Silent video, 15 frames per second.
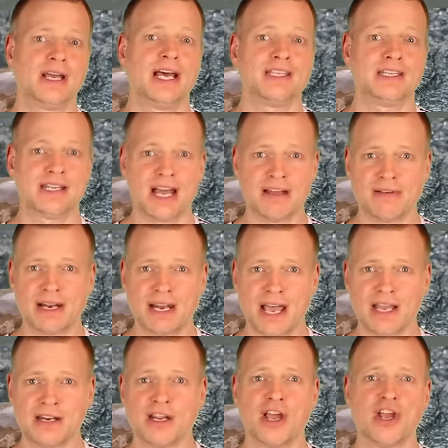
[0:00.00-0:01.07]
In another
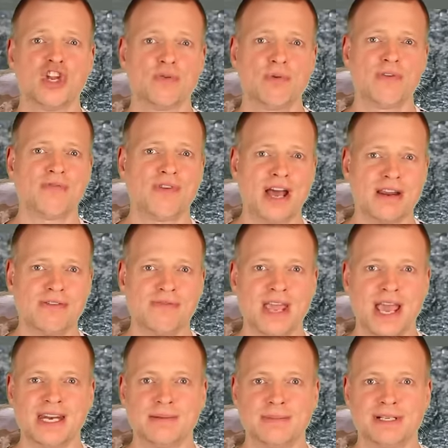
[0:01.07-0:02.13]
line, you will find
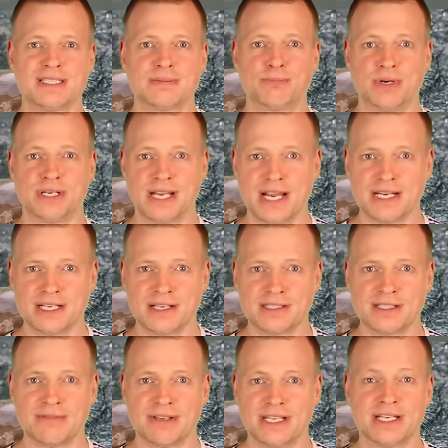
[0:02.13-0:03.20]
the animal's
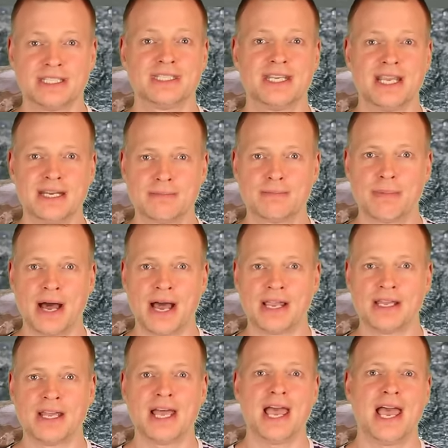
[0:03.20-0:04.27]
predators that it is eaten
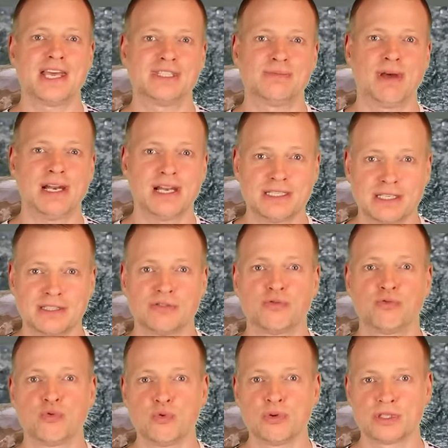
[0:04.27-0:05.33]
by, as well as its
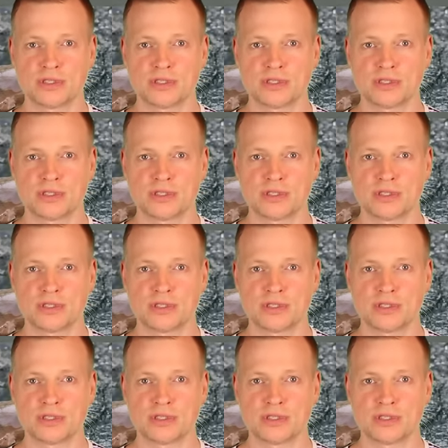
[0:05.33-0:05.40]
food